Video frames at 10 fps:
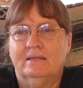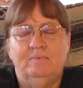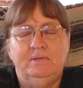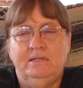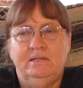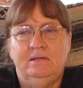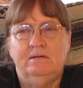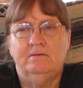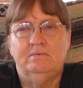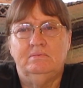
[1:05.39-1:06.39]
We didn't
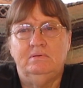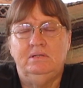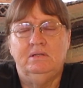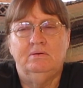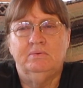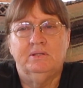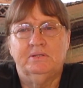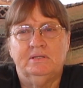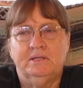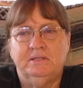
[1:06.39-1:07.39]
hear, you know,
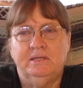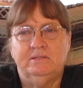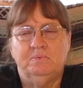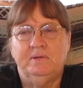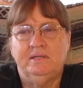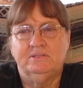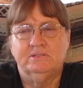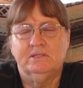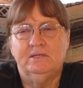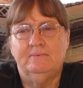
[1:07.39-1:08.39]
nothing like that to wake
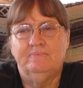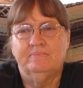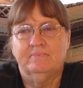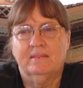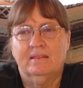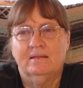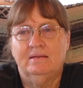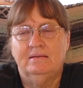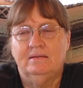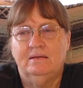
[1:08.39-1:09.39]
us up.
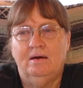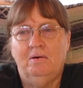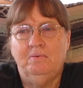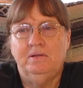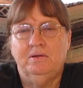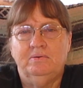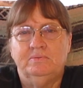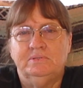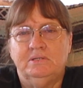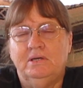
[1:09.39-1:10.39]
All we heard
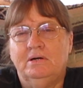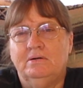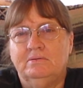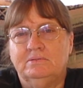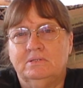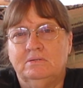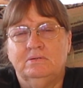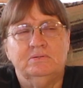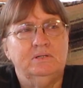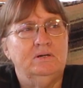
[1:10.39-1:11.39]
was the dogs, the
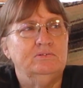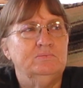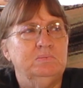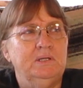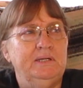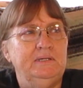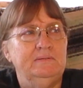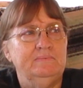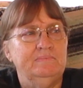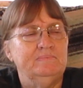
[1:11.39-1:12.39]
girl dogs playing.